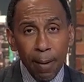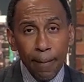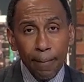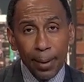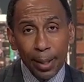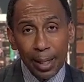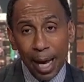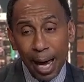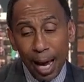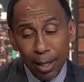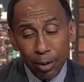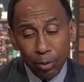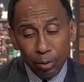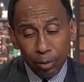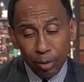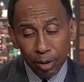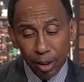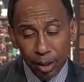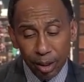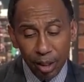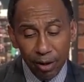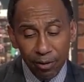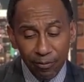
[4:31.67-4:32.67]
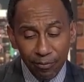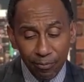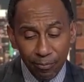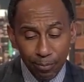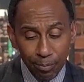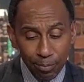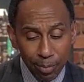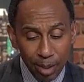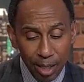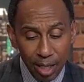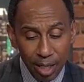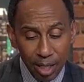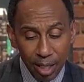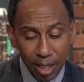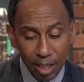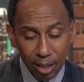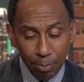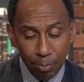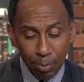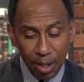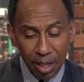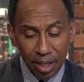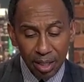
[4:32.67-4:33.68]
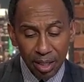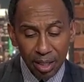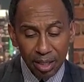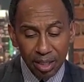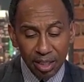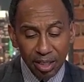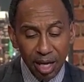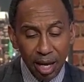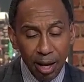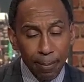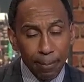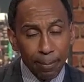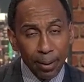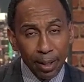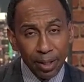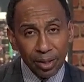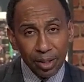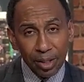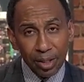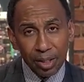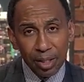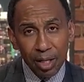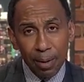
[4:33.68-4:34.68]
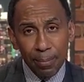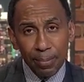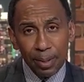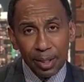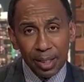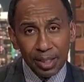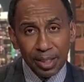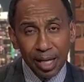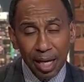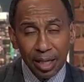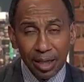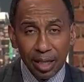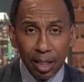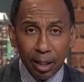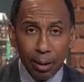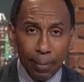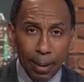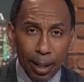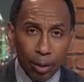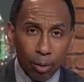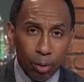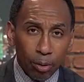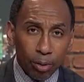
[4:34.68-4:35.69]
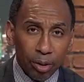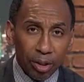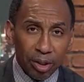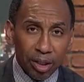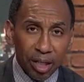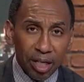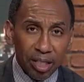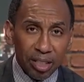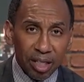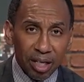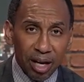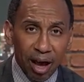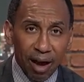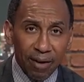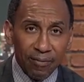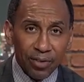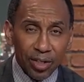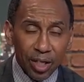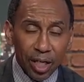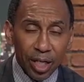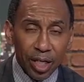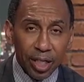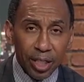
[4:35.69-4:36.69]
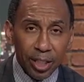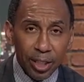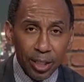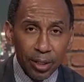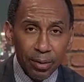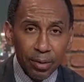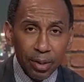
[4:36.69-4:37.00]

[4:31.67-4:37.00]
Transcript: But I don't look at me as being in the same breath as them, because I think about all the things that I've done